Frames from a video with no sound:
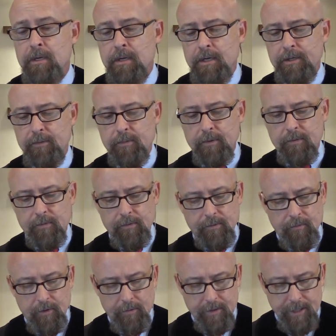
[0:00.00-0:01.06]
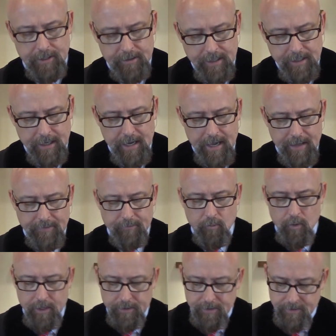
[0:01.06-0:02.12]
Eh, we read that, and
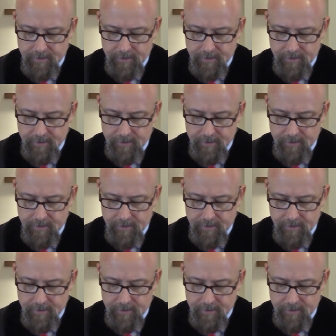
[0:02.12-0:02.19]
when